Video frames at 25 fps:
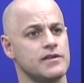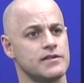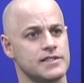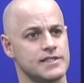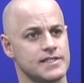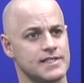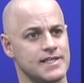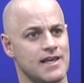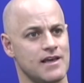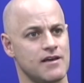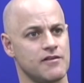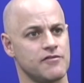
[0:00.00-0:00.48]

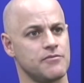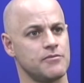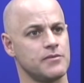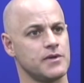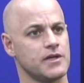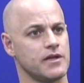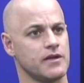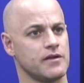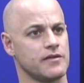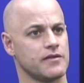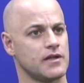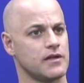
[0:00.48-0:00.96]
staff
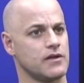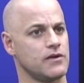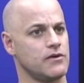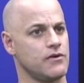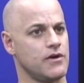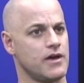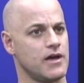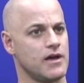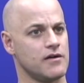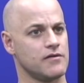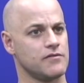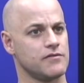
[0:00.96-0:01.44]
meeting that you
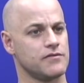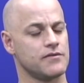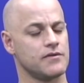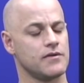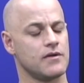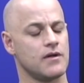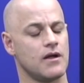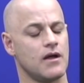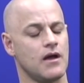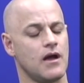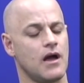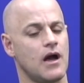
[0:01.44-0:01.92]
have.
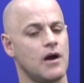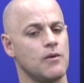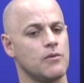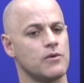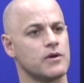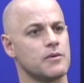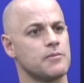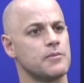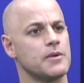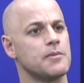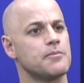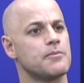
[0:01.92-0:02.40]
I want
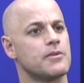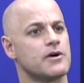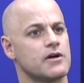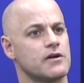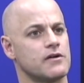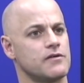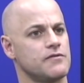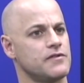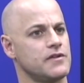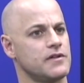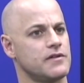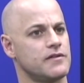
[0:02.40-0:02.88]
to be part
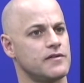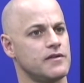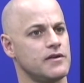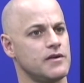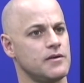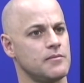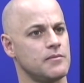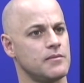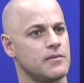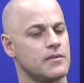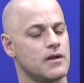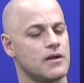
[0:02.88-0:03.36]
of the
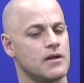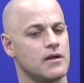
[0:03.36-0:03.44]
team.